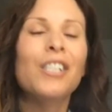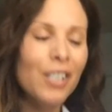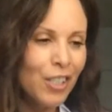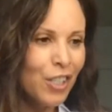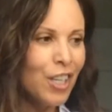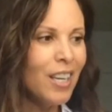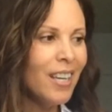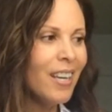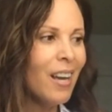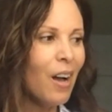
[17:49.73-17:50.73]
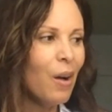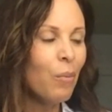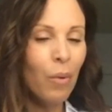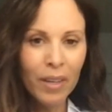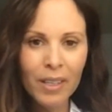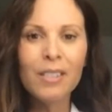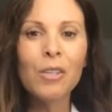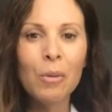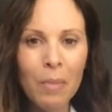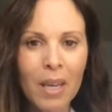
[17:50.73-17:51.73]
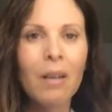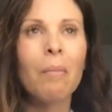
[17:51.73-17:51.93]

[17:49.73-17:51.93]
she wanted to make